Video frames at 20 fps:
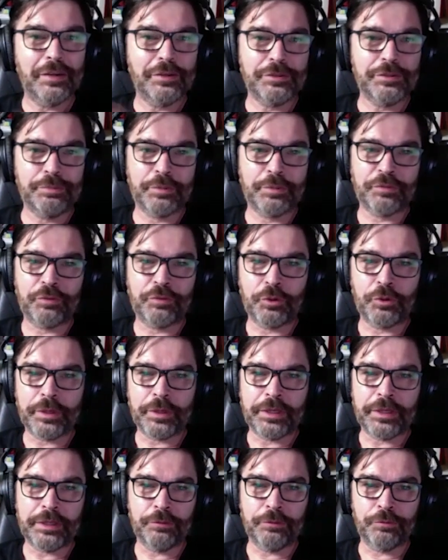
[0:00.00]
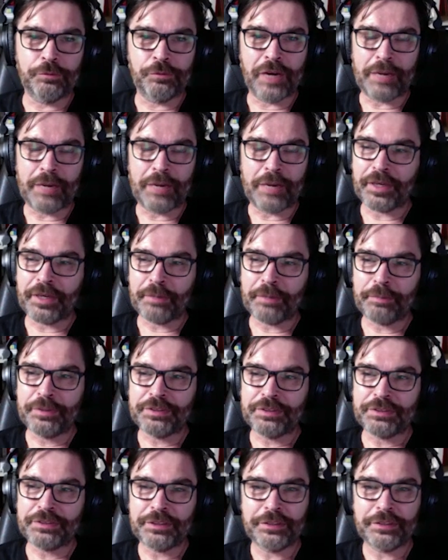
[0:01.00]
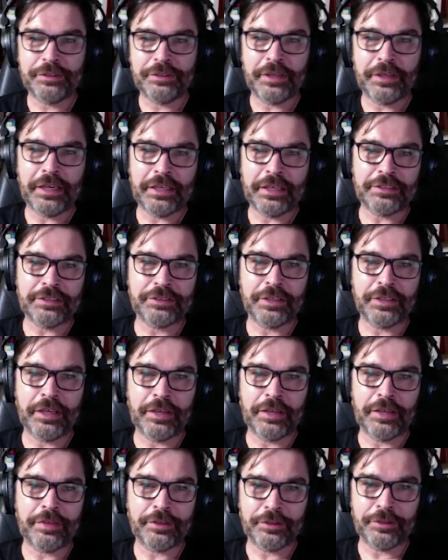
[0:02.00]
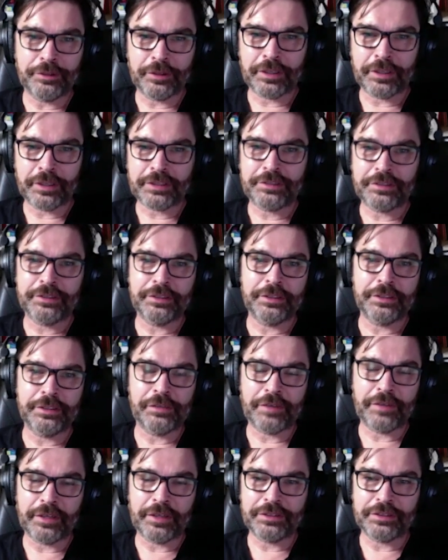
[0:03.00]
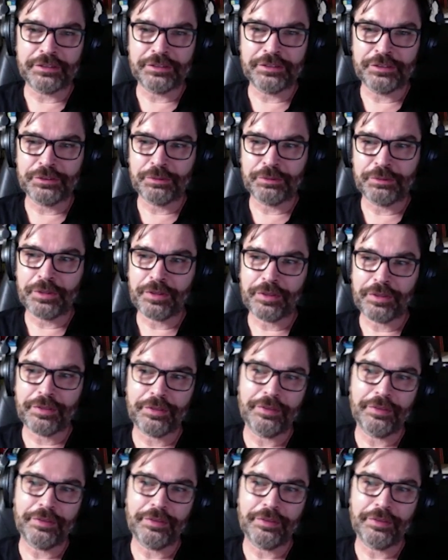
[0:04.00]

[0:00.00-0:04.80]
Before we wrap it up, is there anything you'd like to leave our listeners with?